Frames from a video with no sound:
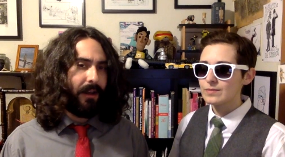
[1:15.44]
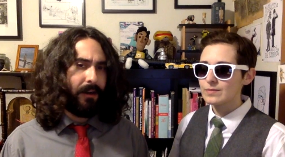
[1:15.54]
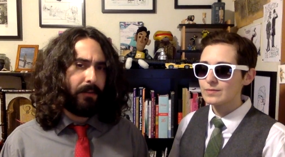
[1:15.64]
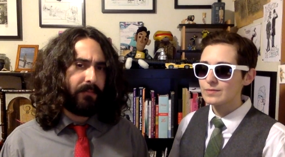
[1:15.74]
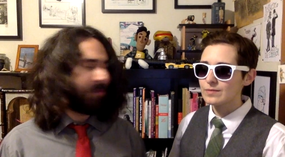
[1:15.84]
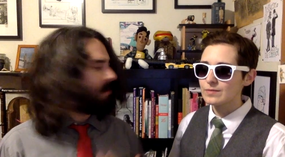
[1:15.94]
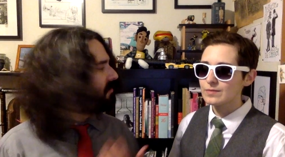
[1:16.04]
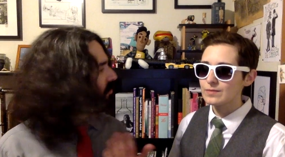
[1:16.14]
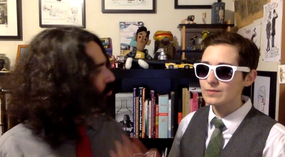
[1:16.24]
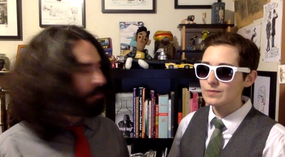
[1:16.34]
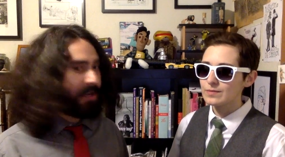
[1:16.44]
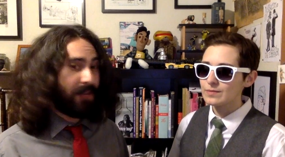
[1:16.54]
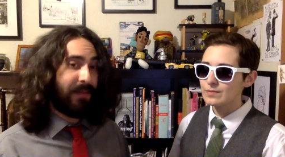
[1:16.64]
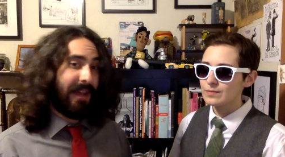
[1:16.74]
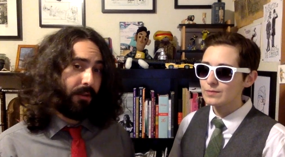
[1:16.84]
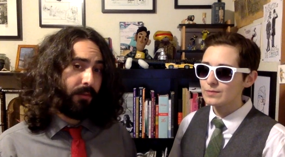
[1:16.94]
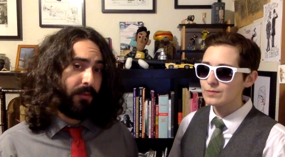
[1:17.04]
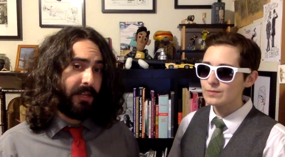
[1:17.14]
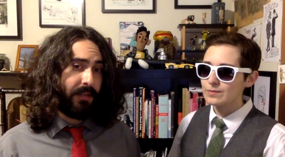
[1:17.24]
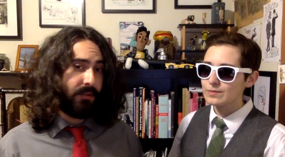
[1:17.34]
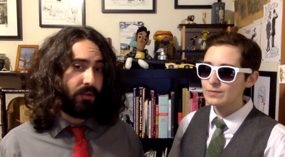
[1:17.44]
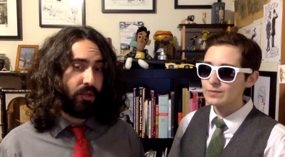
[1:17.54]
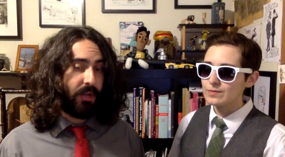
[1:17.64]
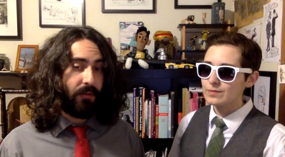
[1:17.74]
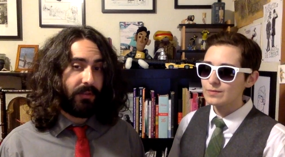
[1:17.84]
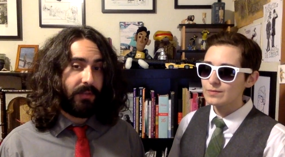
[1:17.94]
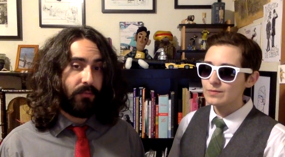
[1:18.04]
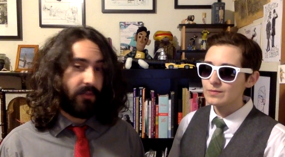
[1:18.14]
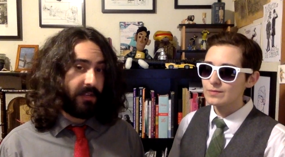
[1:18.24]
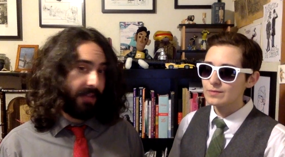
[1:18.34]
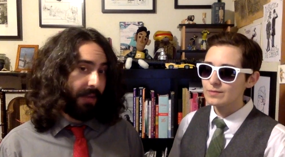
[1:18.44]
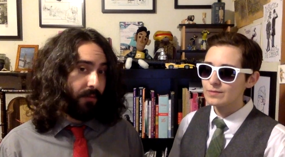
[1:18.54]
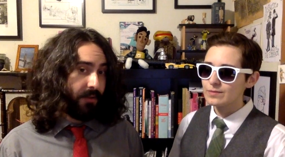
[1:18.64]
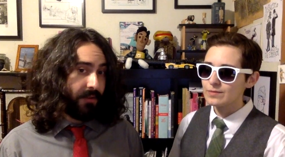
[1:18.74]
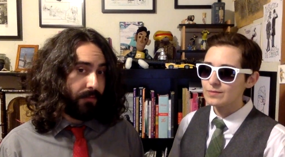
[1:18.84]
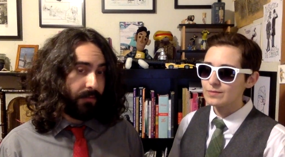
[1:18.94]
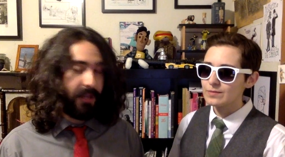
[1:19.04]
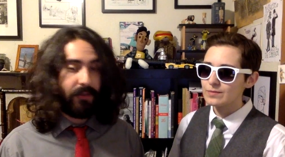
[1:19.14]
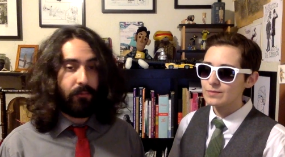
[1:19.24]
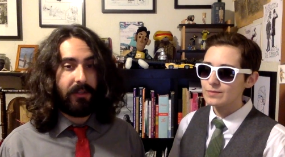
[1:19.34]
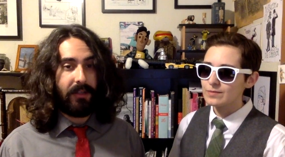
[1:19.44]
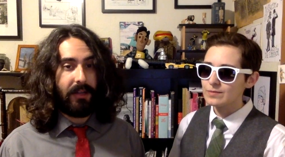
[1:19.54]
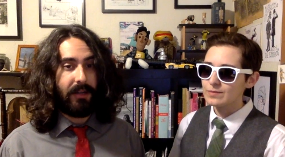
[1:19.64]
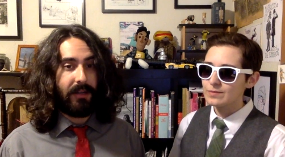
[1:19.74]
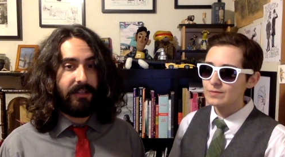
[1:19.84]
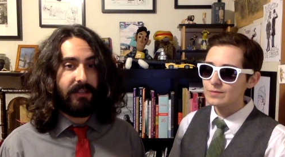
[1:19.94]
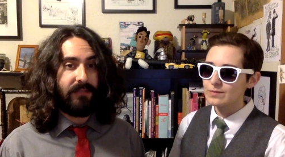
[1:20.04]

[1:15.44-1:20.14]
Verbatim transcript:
Speaker 1: Um, as far as issue of the week and panel of the week, those are generally pretty collaborative. Like, we'll uh,